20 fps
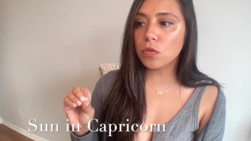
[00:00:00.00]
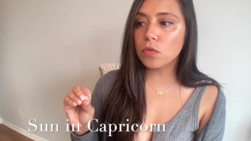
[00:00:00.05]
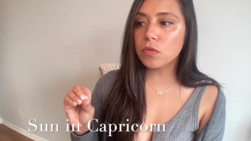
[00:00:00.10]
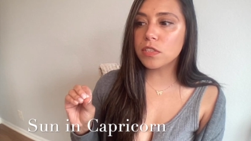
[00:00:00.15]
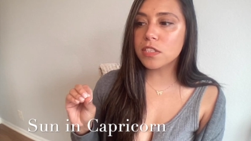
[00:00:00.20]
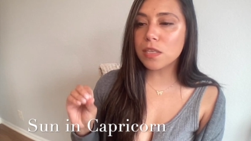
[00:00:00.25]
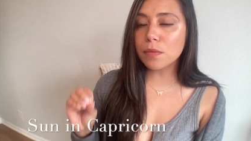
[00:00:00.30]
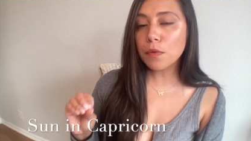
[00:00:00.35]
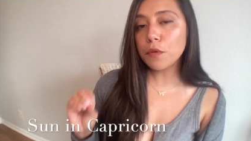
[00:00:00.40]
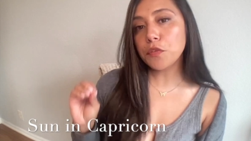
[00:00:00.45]

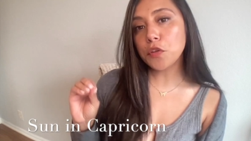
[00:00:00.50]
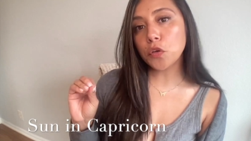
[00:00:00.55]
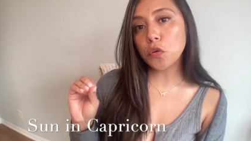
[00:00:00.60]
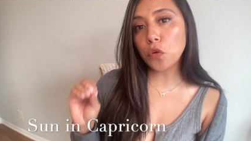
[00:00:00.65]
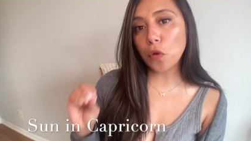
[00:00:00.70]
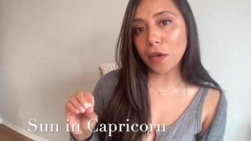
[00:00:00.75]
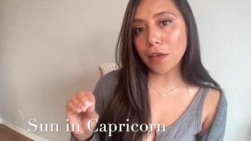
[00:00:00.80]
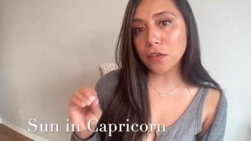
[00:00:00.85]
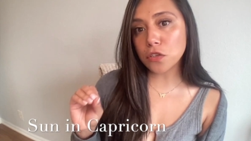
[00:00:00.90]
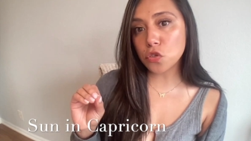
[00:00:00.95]
some of their
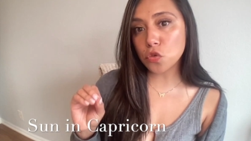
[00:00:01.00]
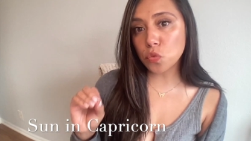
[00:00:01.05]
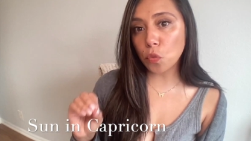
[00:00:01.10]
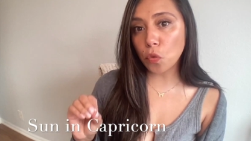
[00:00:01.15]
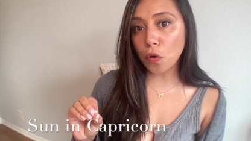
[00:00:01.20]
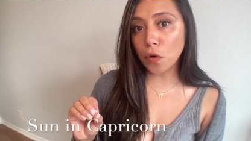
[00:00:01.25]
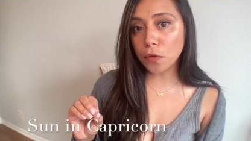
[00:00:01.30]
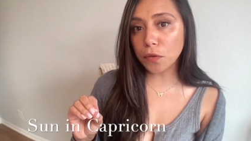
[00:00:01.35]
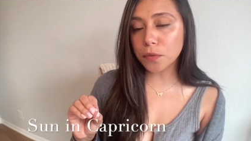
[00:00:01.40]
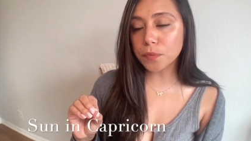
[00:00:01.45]
greatest
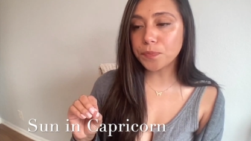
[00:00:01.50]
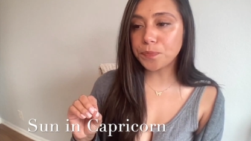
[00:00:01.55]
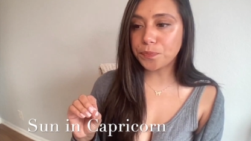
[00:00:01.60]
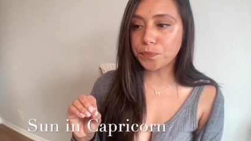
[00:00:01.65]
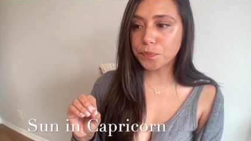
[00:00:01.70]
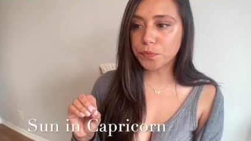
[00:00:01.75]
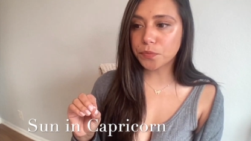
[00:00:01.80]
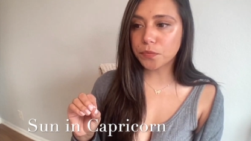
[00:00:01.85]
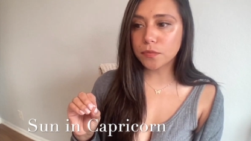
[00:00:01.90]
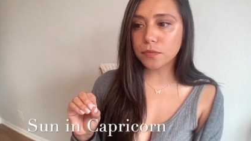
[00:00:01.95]
work
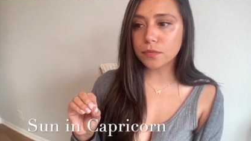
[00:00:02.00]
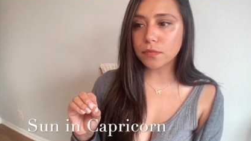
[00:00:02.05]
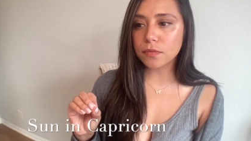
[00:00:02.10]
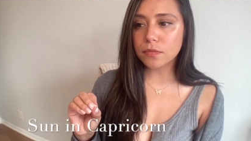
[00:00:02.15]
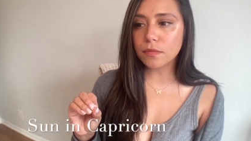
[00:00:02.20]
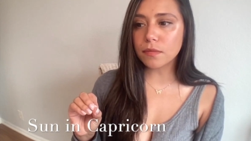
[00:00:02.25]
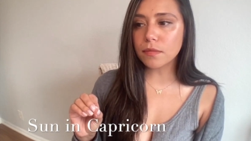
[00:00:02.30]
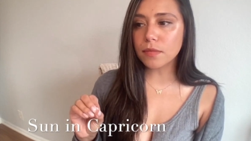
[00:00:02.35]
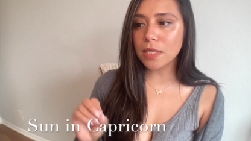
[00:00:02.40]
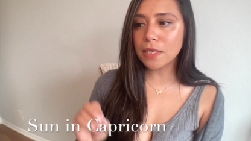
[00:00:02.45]

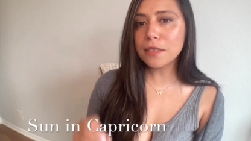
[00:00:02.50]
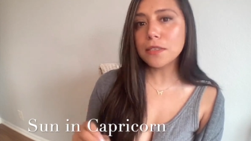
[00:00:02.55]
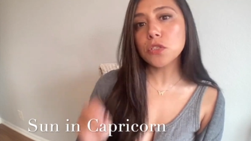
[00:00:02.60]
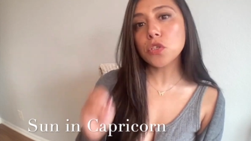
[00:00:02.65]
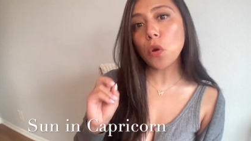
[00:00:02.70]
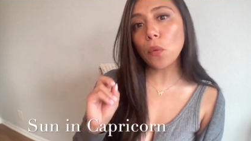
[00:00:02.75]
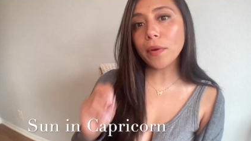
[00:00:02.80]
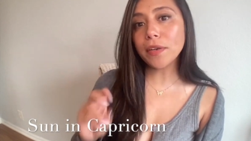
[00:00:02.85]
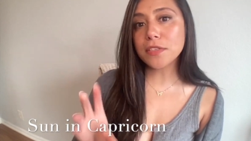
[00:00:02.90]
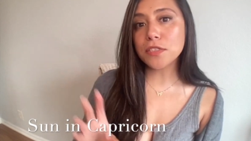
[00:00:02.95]
is
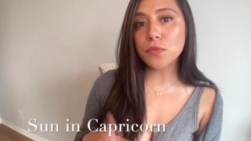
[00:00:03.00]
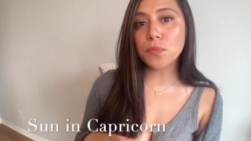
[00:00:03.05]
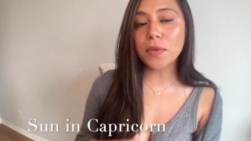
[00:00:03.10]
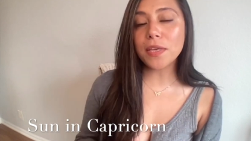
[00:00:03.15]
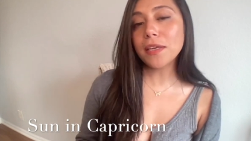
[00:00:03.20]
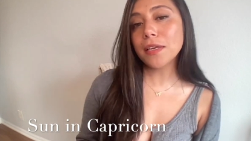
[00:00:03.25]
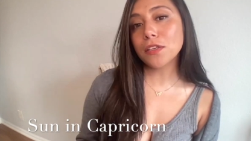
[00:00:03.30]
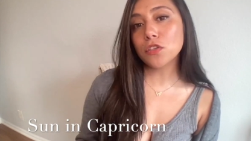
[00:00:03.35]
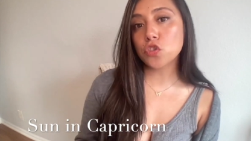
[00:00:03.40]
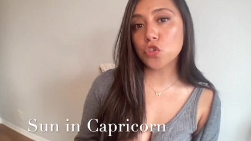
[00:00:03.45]
going to
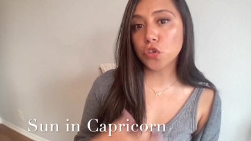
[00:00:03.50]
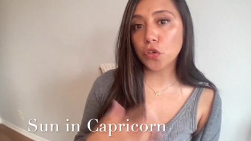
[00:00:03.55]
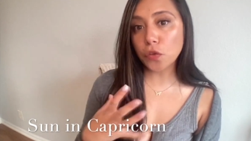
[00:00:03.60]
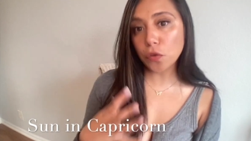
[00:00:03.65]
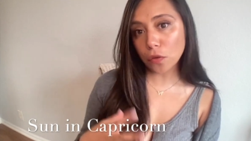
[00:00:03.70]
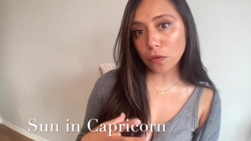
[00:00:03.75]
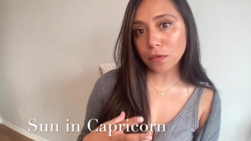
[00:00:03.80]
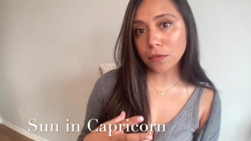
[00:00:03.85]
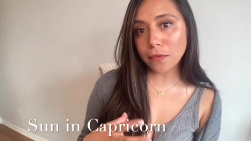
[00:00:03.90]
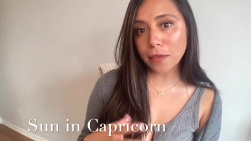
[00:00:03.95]
be
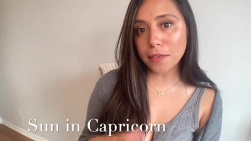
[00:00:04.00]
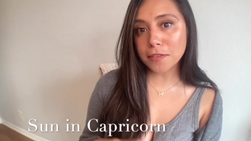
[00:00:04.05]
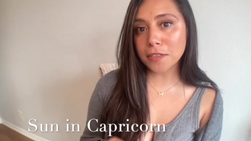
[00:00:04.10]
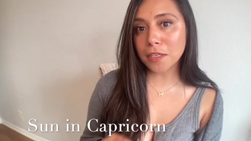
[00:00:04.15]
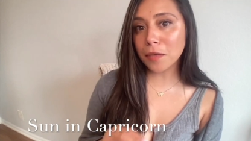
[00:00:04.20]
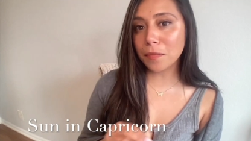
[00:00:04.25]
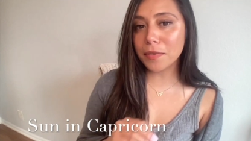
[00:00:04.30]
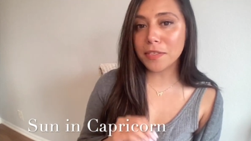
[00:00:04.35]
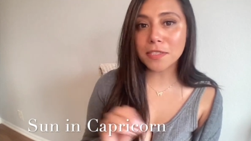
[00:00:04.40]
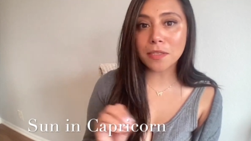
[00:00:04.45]
internal. It's going
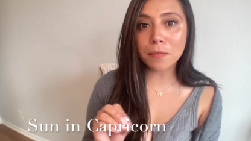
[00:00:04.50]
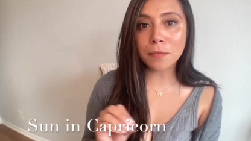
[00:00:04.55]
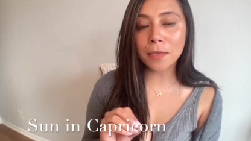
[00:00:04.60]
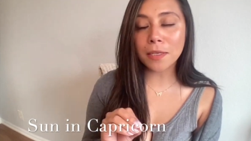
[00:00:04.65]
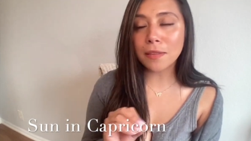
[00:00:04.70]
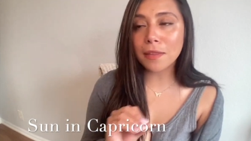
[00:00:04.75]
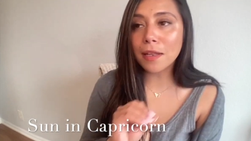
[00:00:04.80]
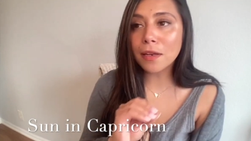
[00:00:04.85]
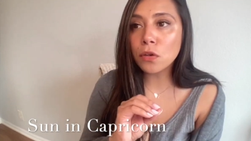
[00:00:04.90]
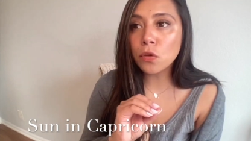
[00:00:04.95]
to be
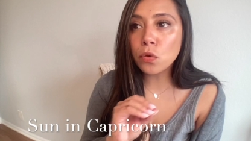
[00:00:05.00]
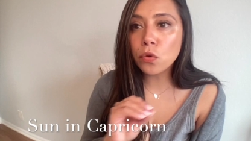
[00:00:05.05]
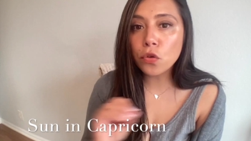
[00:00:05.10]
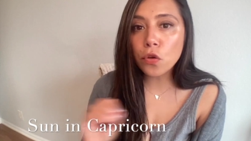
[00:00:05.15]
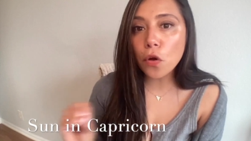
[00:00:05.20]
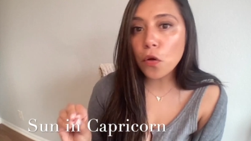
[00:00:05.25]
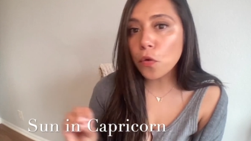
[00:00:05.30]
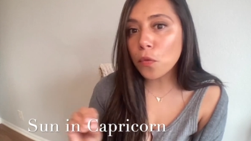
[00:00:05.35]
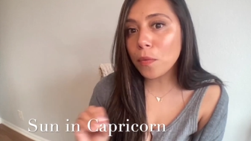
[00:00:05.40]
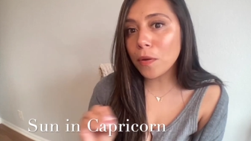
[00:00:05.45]
something that
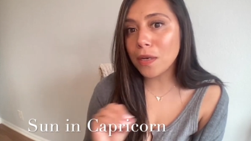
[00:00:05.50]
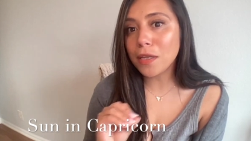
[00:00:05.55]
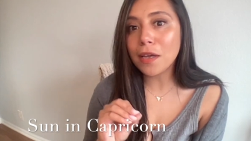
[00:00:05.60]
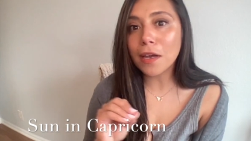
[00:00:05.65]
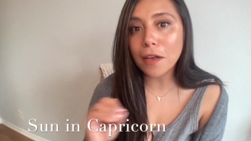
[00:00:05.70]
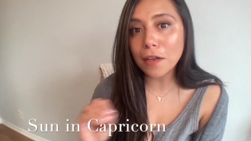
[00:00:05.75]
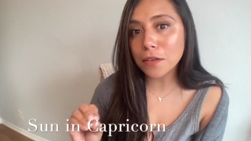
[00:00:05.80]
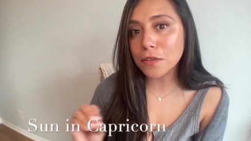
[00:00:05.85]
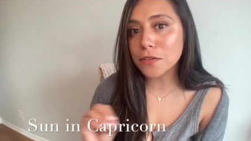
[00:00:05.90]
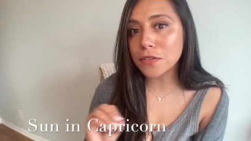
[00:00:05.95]
nobody
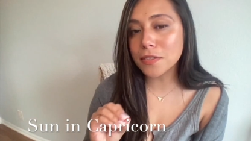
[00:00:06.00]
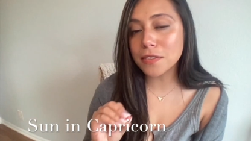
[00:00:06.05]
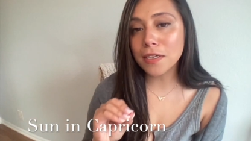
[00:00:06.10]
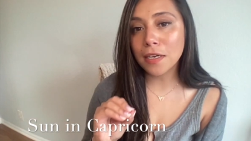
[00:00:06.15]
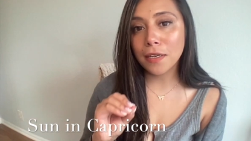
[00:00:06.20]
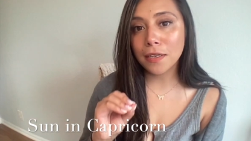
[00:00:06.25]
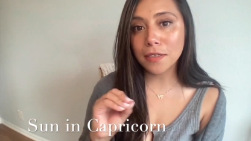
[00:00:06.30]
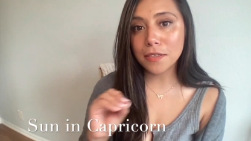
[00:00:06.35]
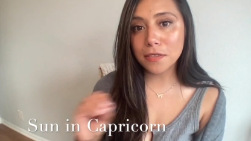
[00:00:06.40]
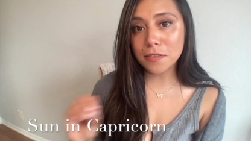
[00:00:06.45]
else
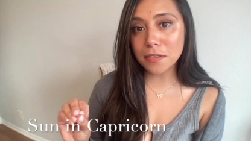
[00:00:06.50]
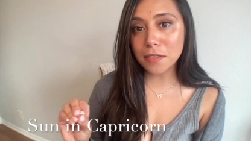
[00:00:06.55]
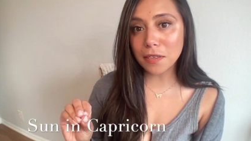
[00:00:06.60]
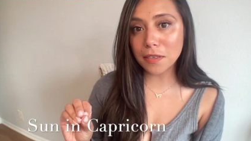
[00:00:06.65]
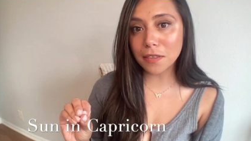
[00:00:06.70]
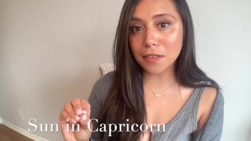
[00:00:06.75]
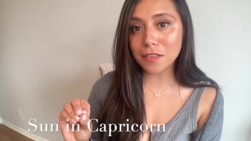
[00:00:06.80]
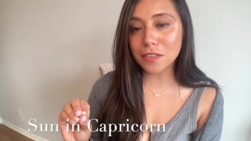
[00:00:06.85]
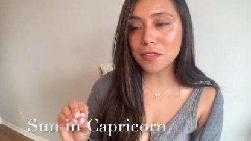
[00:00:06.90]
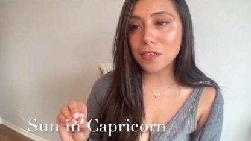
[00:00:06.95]

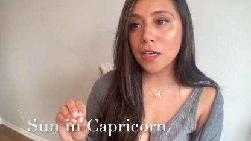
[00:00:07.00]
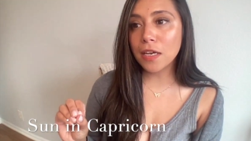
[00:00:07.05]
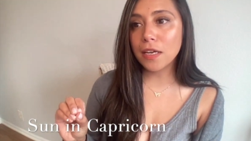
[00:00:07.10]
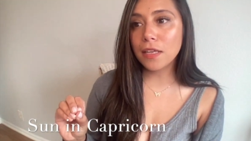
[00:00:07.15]
sees.